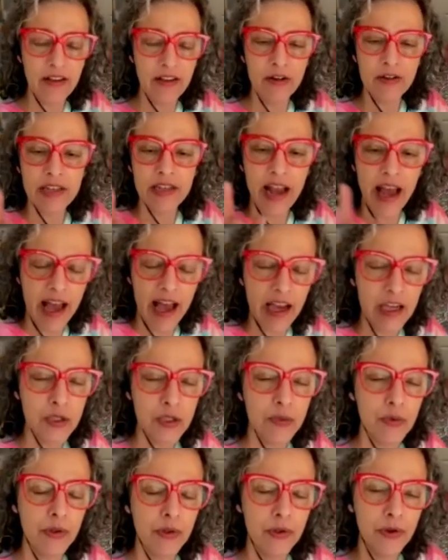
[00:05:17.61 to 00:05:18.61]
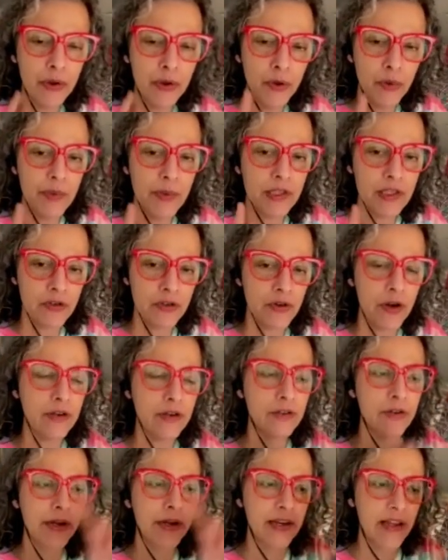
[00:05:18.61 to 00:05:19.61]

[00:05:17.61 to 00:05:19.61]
There's an actual hoop instructor